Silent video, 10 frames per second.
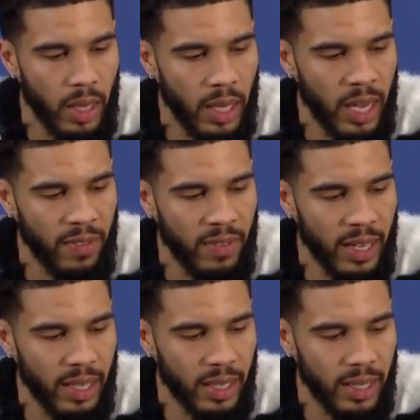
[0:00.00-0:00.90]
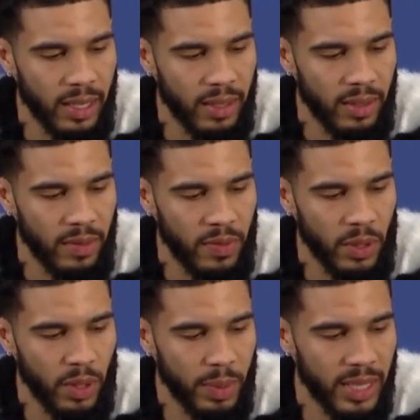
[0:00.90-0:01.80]
Yeah, I feel like a
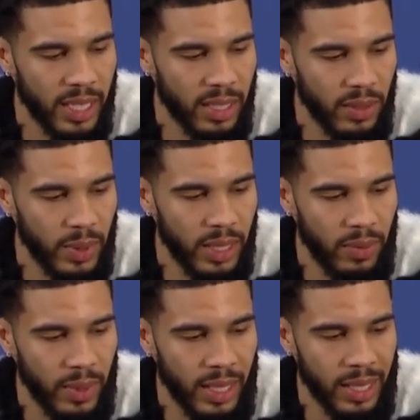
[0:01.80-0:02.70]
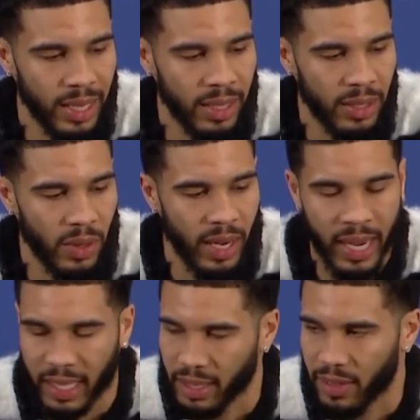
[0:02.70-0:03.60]
few of the possessions we didn't get into our
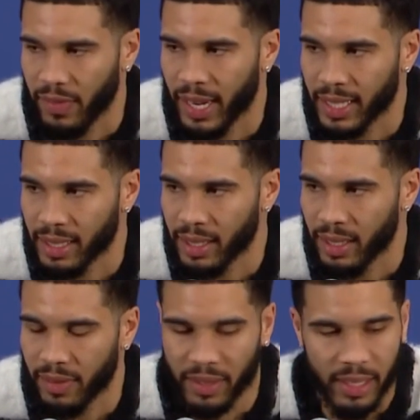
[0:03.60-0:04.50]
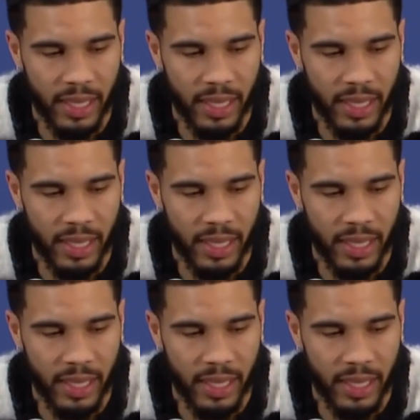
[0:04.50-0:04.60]
actions fast enough.